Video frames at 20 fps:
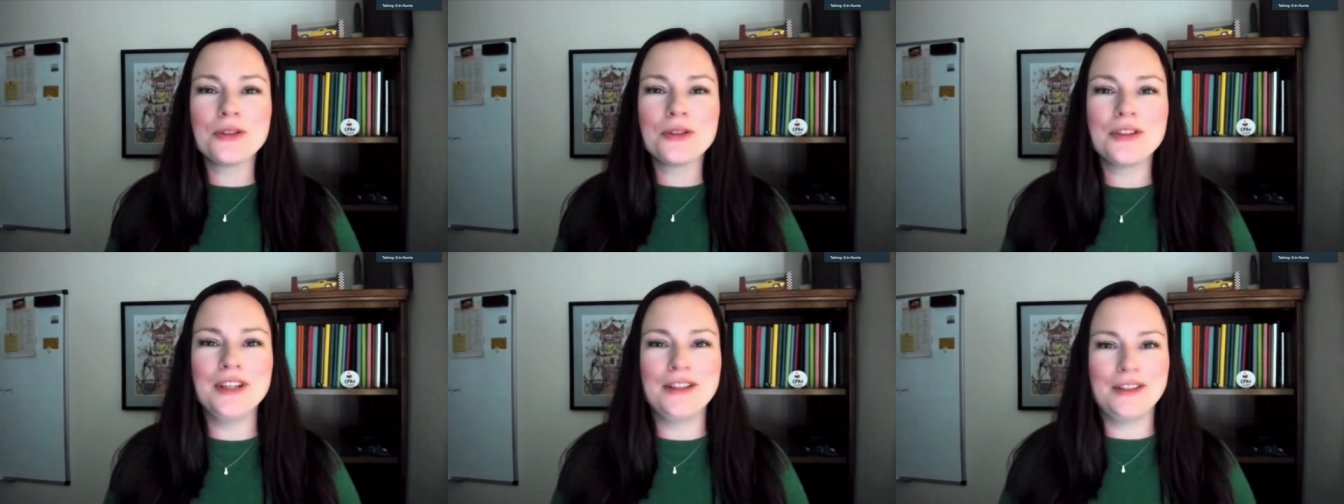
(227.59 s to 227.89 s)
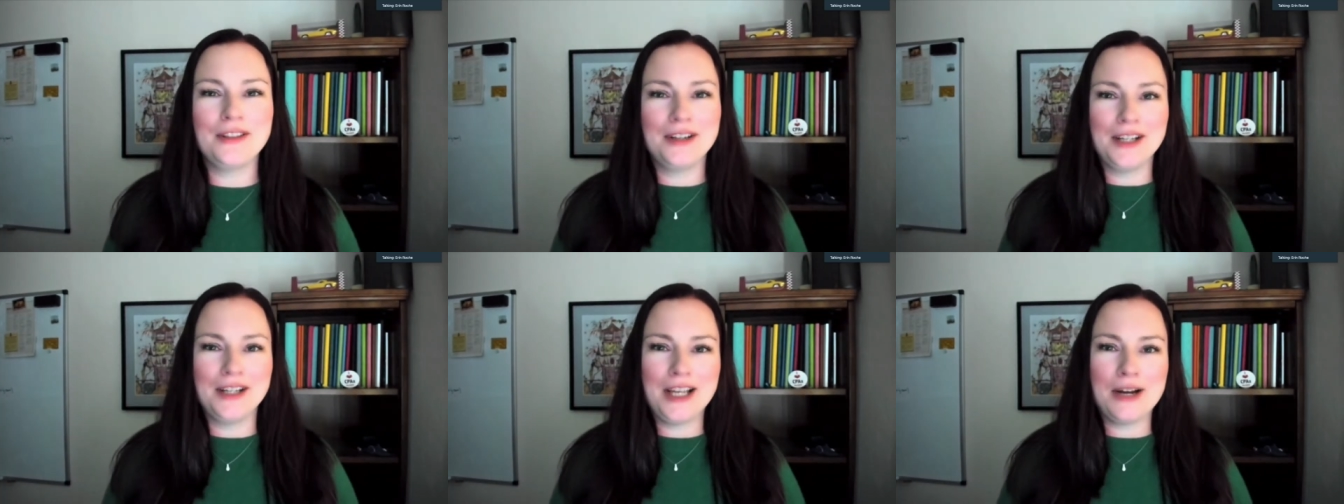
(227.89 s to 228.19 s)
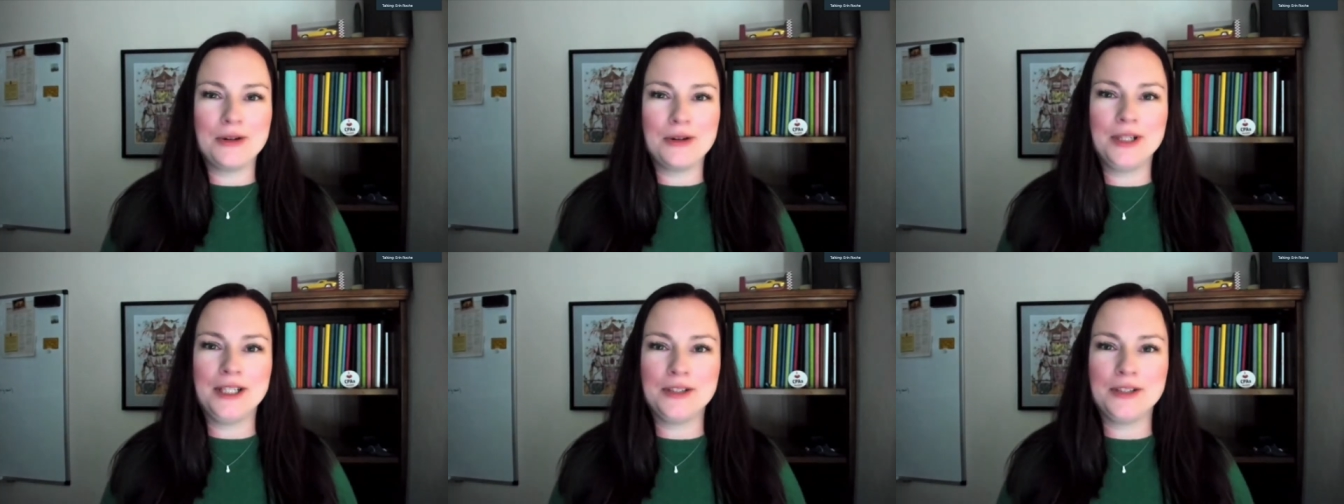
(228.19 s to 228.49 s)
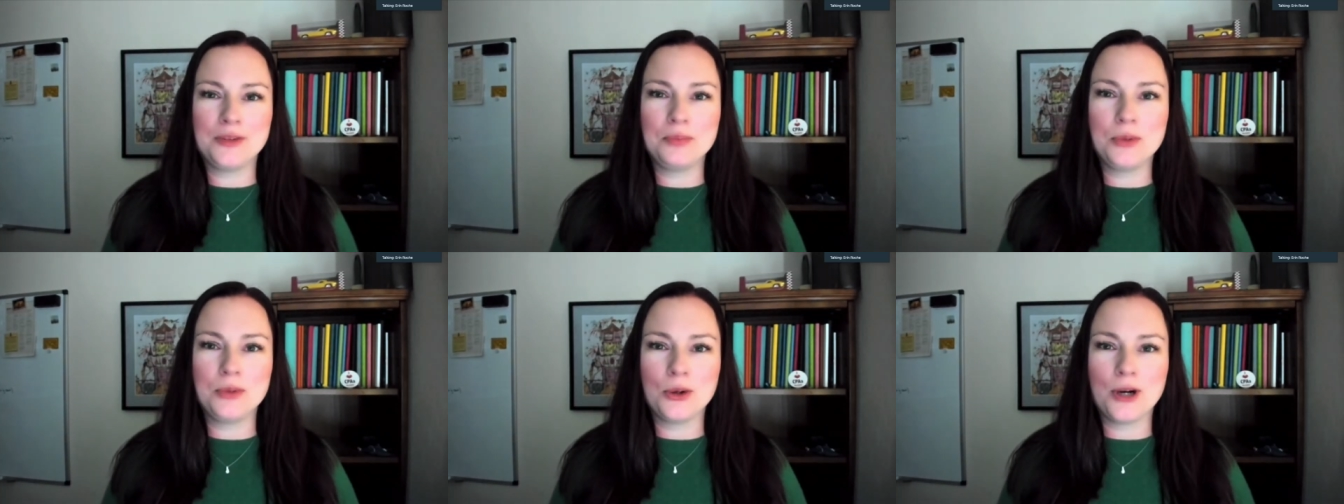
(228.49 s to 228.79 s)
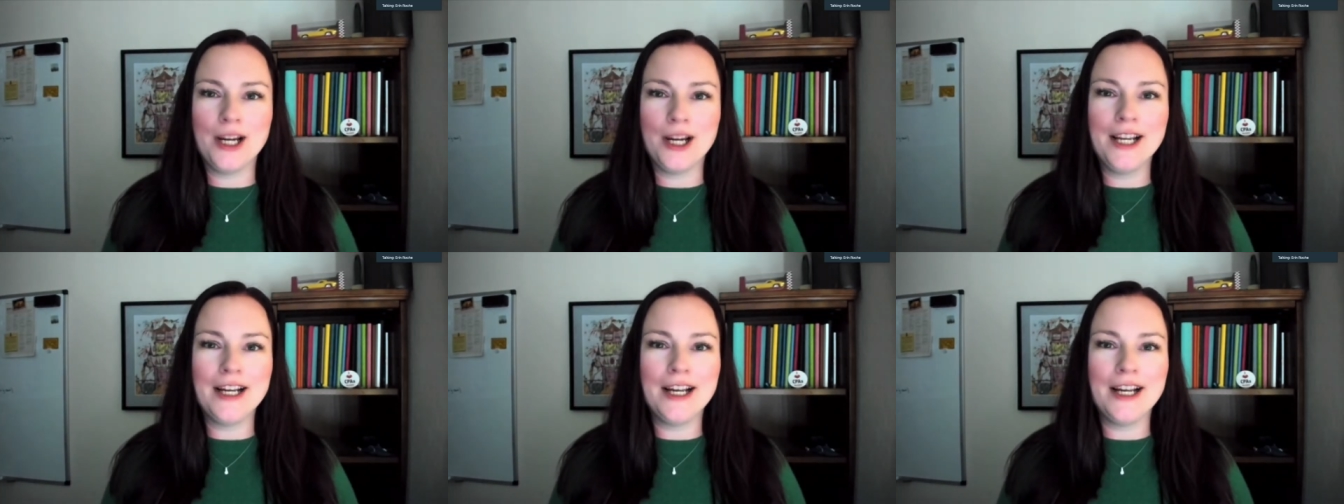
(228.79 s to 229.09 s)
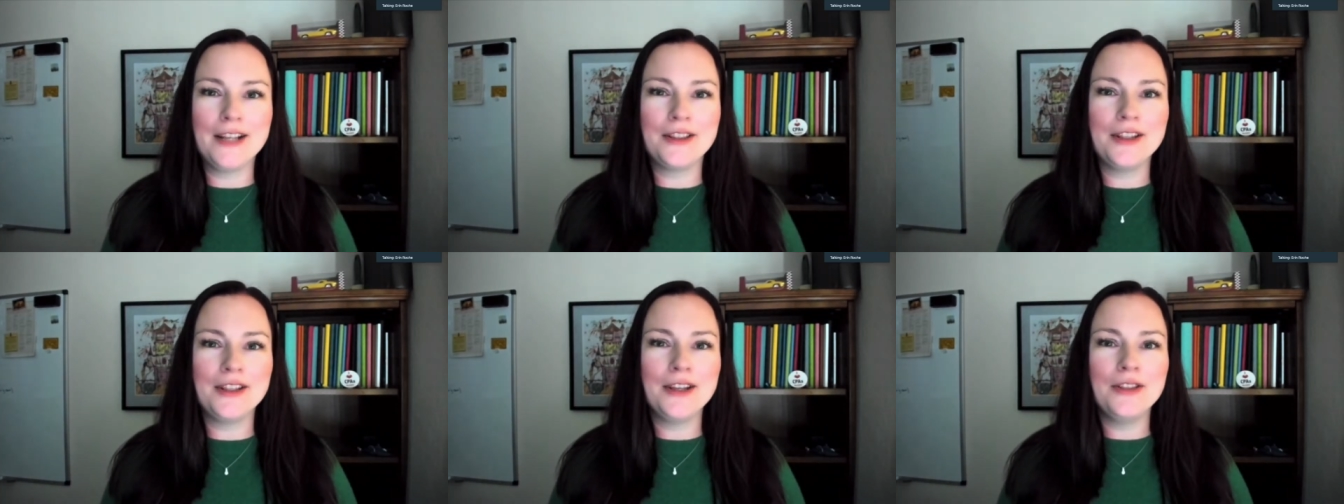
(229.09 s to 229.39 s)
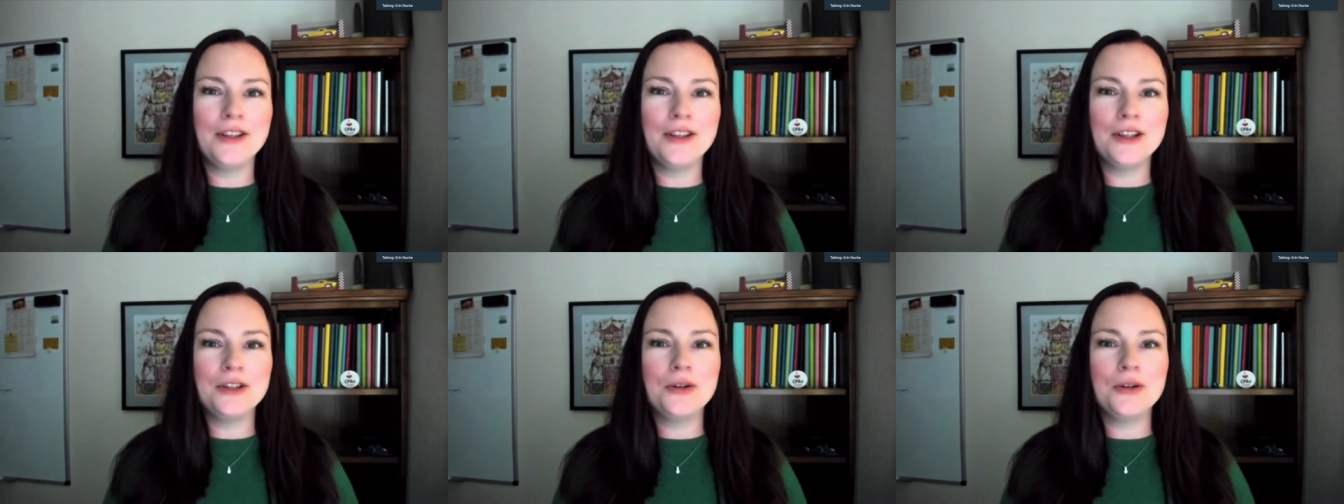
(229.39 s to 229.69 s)
don't think that accounting is boring. I
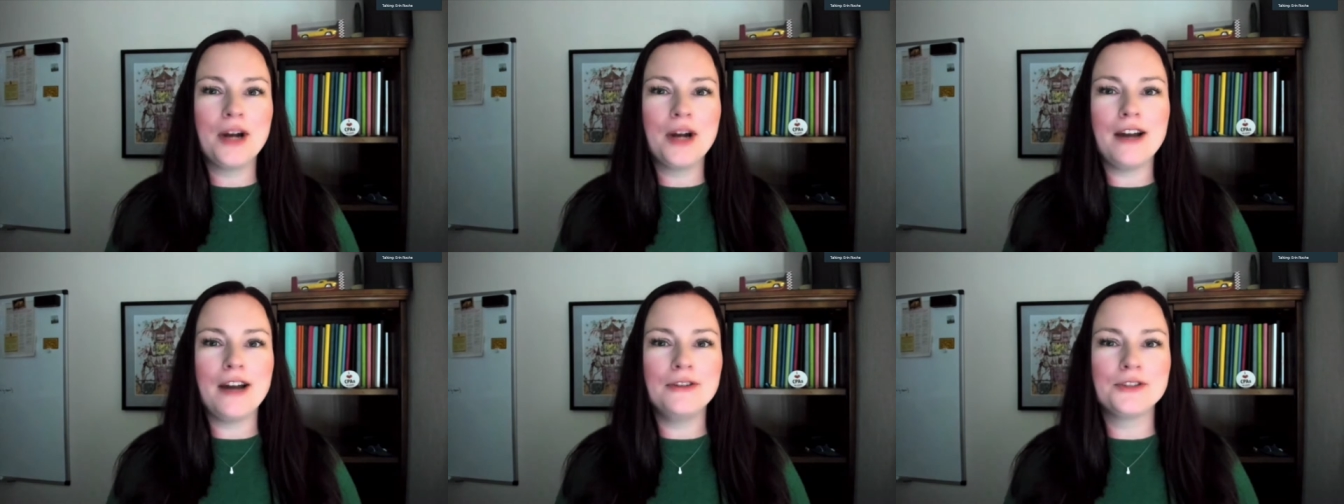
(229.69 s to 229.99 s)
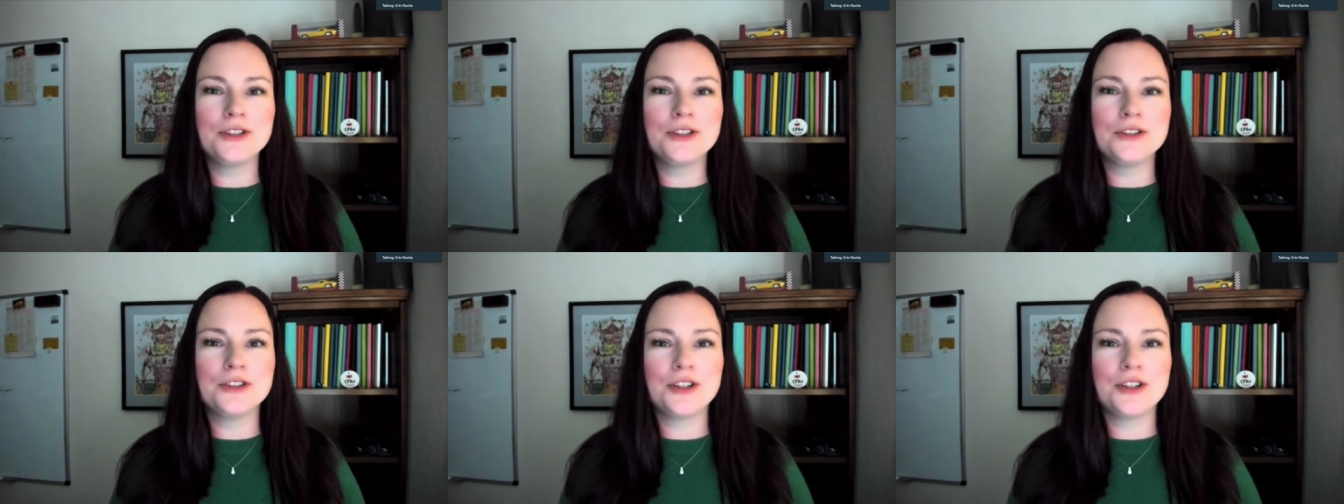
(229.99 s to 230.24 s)
think that you have